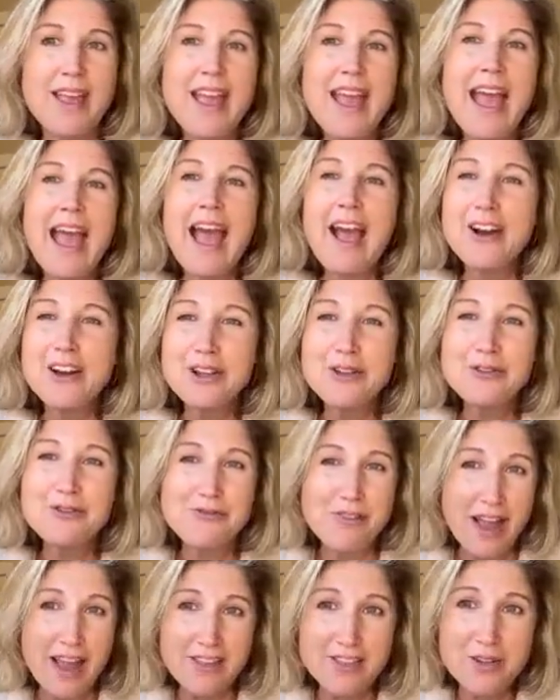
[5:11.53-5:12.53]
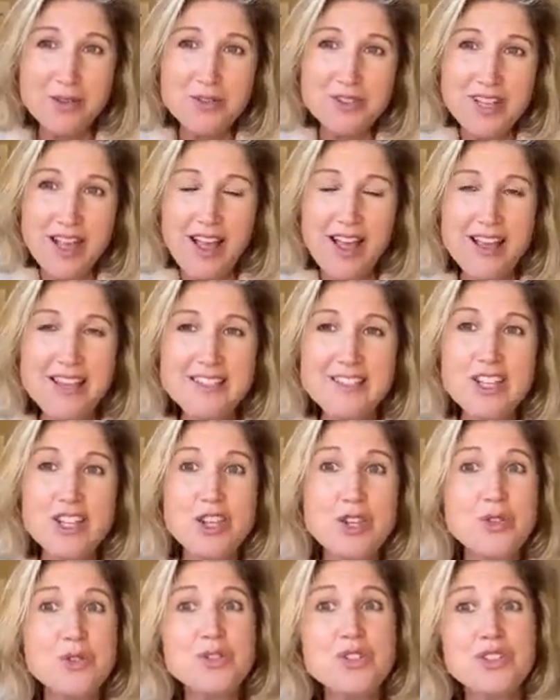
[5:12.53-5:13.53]
How do you find those guys?
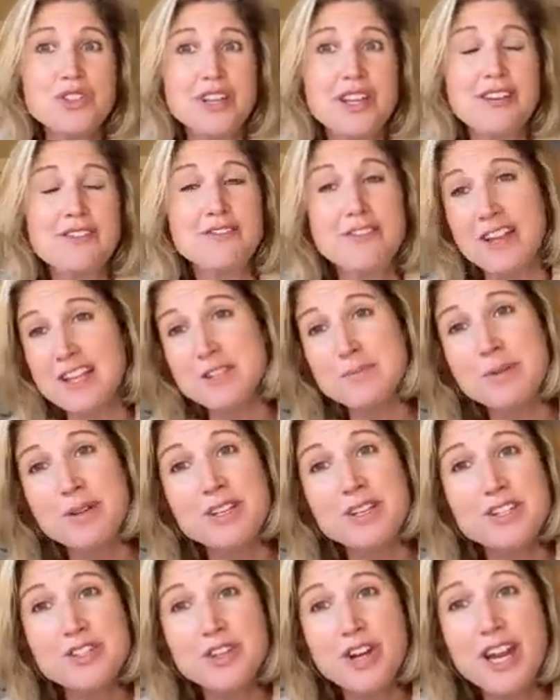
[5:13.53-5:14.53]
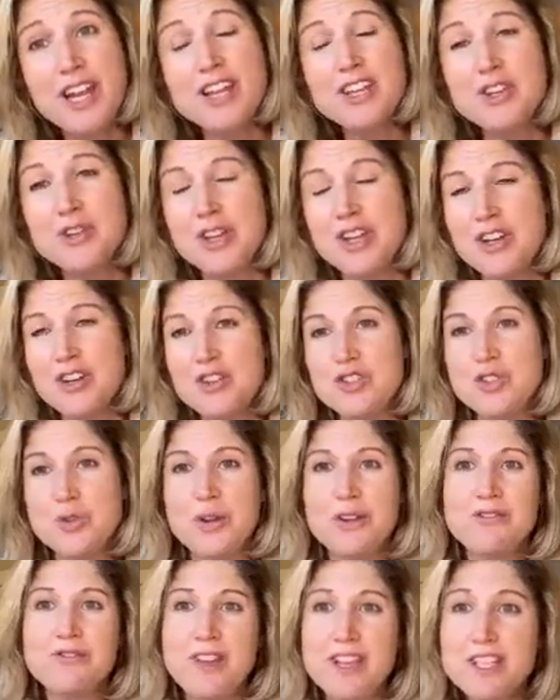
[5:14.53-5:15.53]
Usually Facebook is great. You can
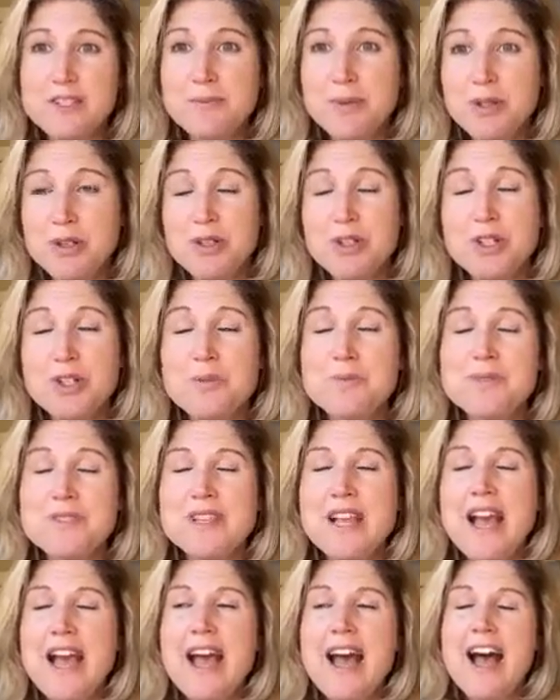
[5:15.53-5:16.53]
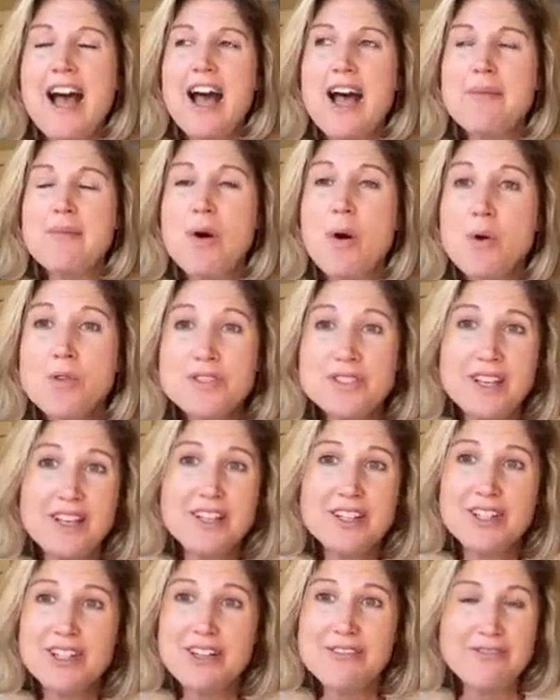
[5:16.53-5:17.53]
join Facebook groups.
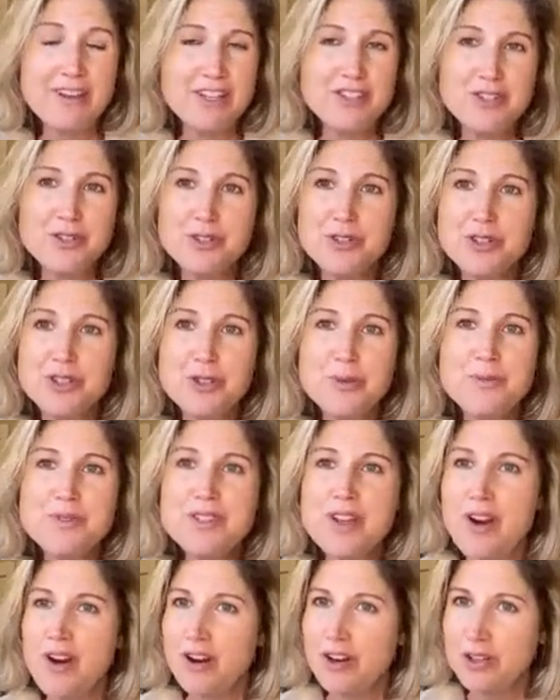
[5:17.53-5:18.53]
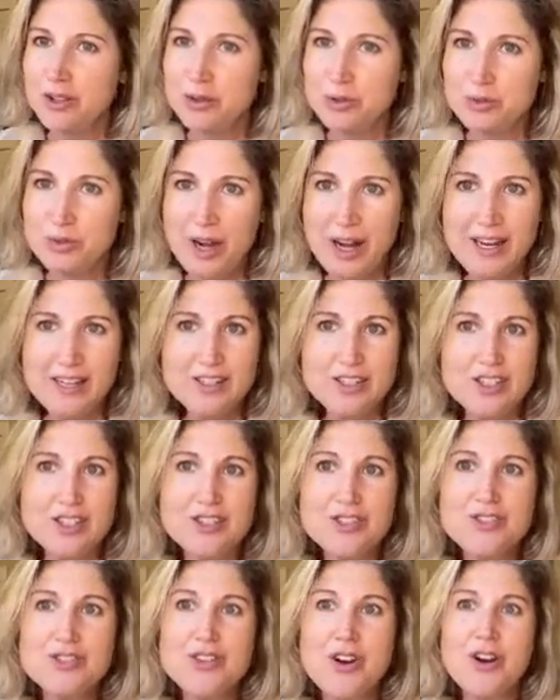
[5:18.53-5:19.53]
Wholesaler investor groups are great.
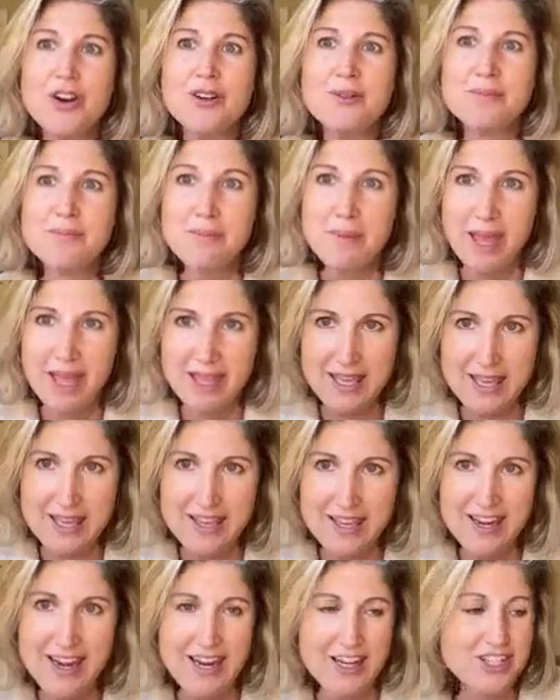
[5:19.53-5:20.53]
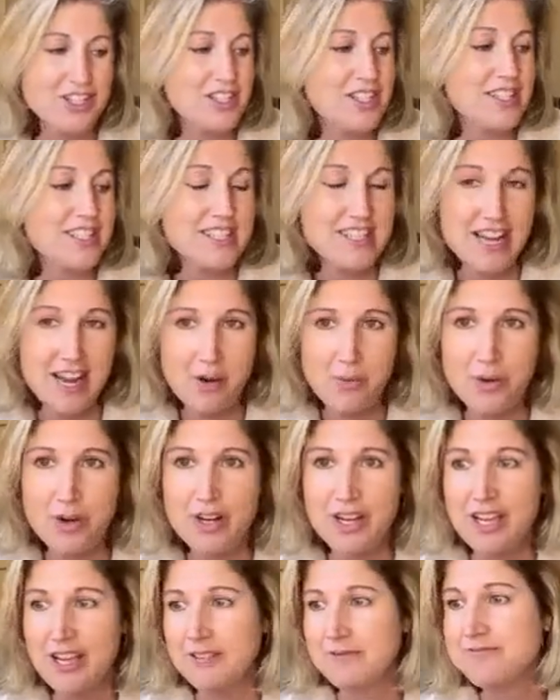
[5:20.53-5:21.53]
Just start making connections,
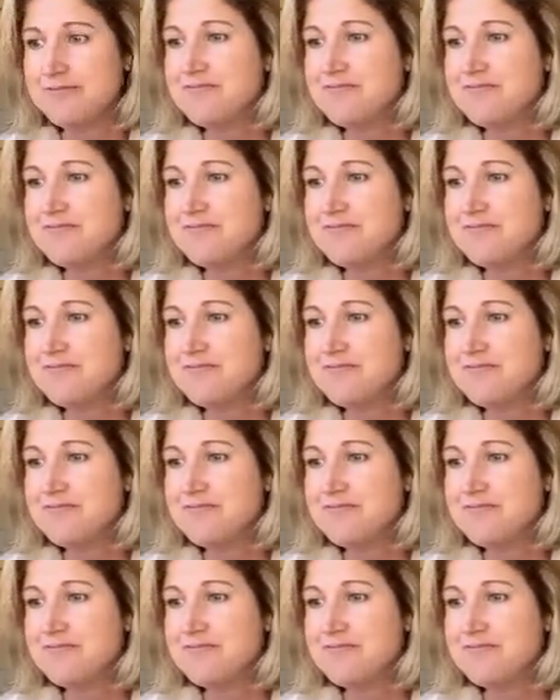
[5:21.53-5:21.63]
networking.